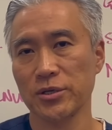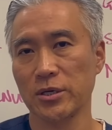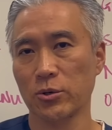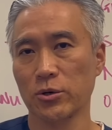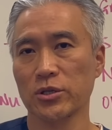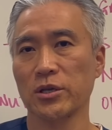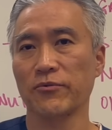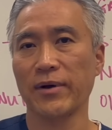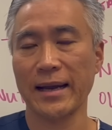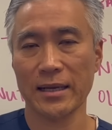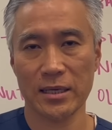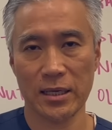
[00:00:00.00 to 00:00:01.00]
in order to
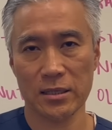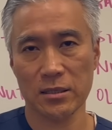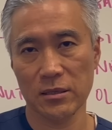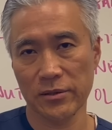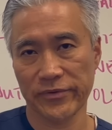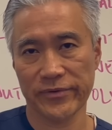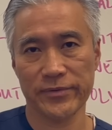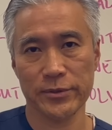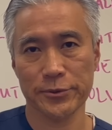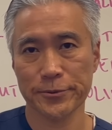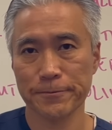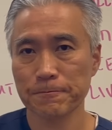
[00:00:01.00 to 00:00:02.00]
eradicate the liver fluke.